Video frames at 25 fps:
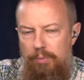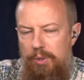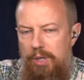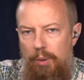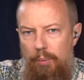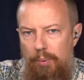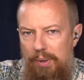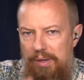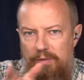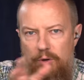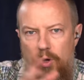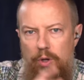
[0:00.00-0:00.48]
you know,
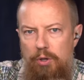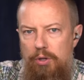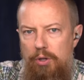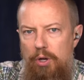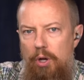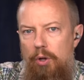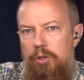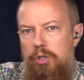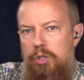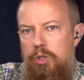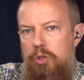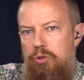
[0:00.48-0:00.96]
whatever, all the
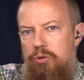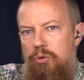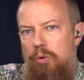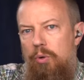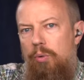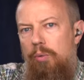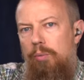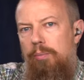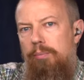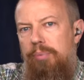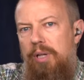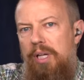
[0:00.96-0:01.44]
all the
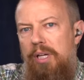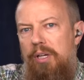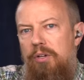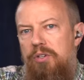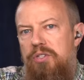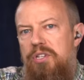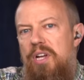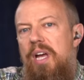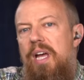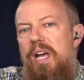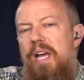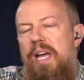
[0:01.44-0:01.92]
usual
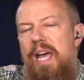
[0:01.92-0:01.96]
players.